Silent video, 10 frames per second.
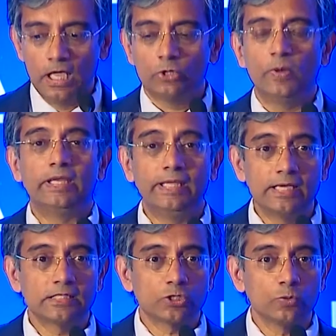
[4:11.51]
20
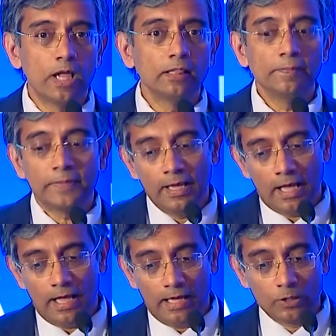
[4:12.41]
years as well.
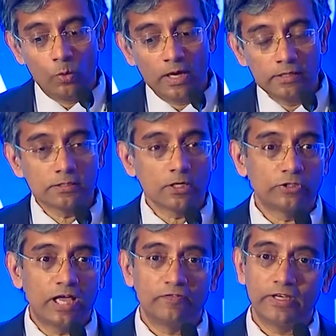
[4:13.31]
Other one, South
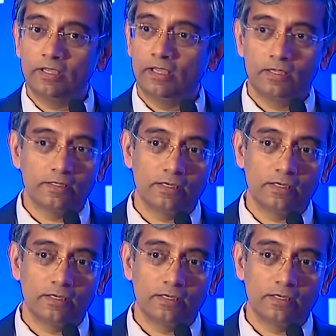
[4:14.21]
Africa,